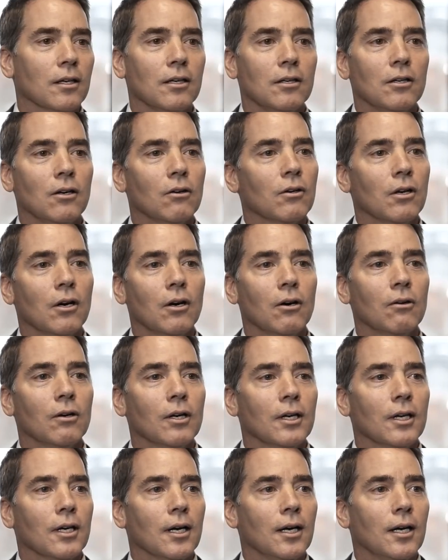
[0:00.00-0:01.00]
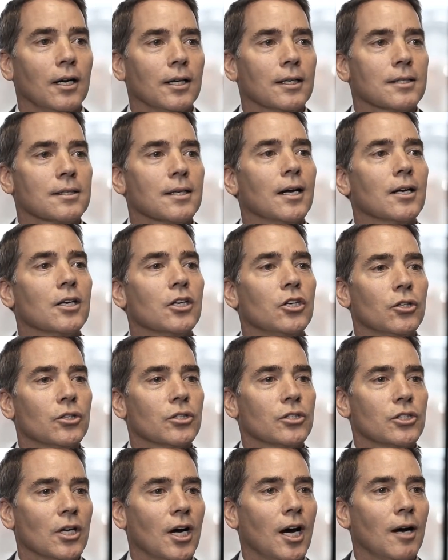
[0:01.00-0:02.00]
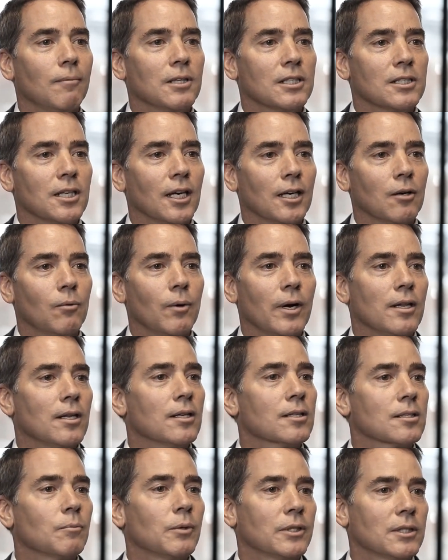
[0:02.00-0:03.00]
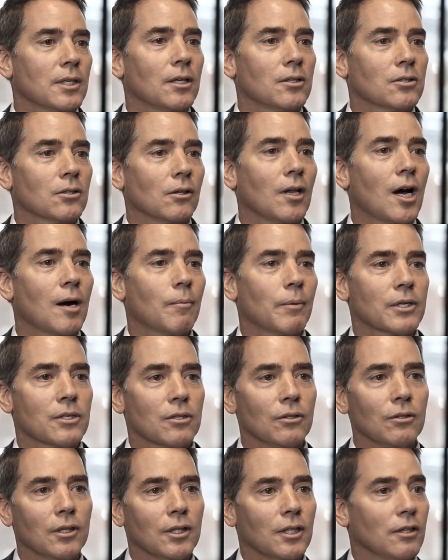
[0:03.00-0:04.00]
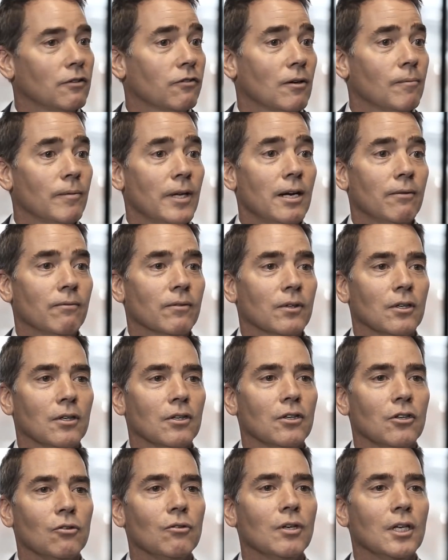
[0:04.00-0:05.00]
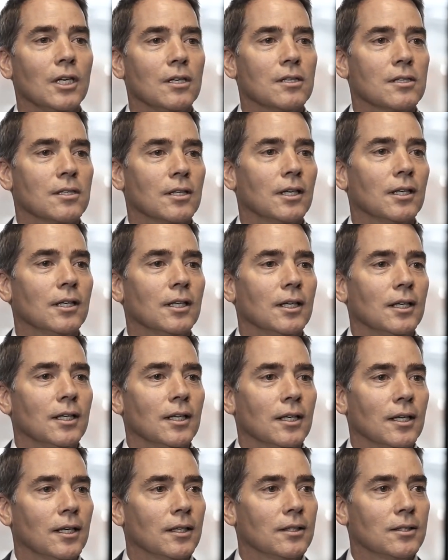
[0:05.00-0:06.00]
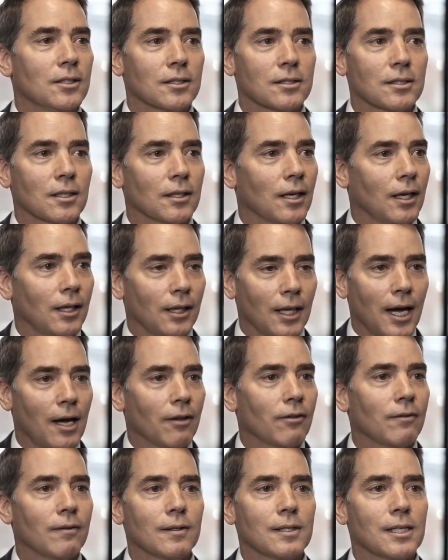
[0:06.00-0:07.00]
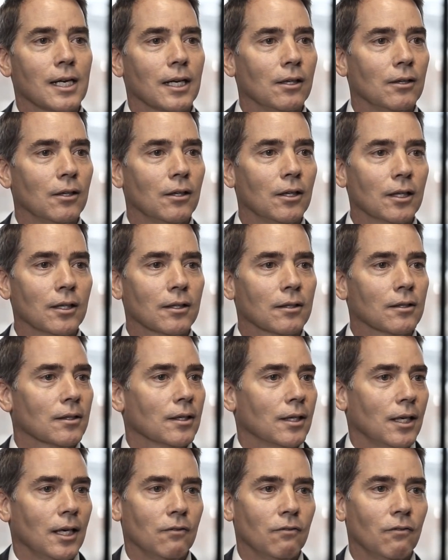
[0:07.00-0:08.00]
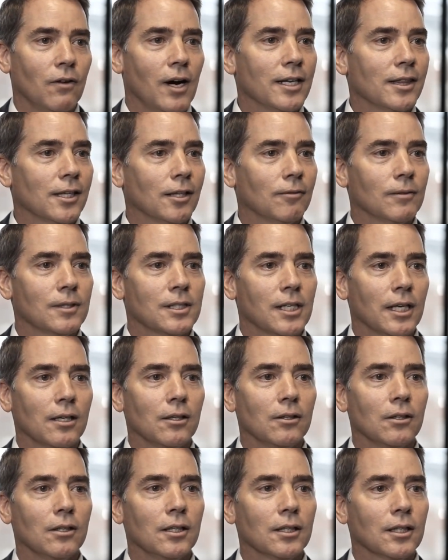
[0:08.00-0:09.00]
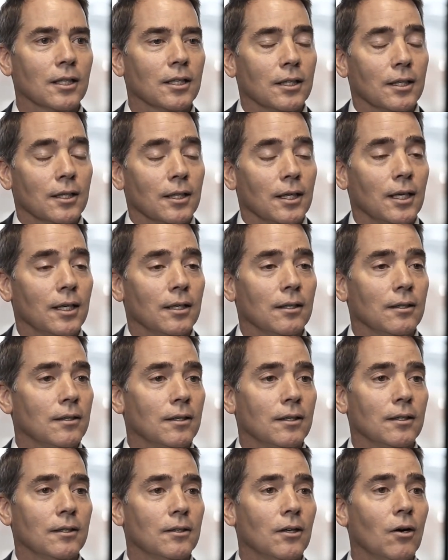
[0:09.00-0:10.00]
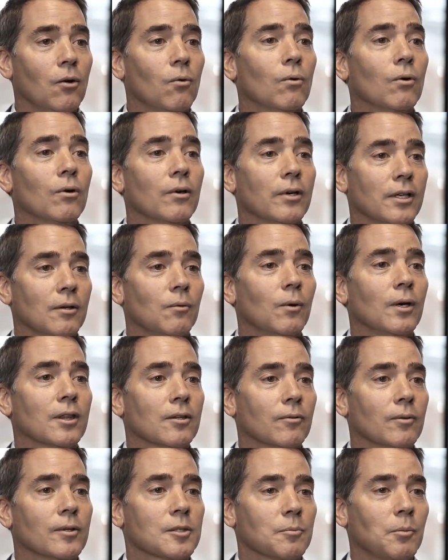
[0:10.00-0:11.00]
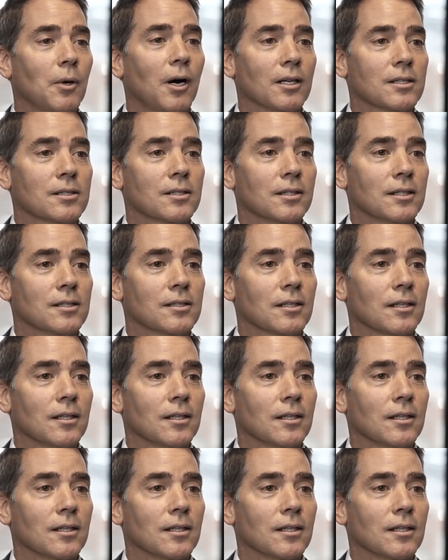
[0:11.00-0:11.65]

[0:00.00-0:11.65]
You don't know. It's not your job to take away this potential opportunity from them. You need to just allow them to take a look, invite them to take a look, and don't worry what the response is.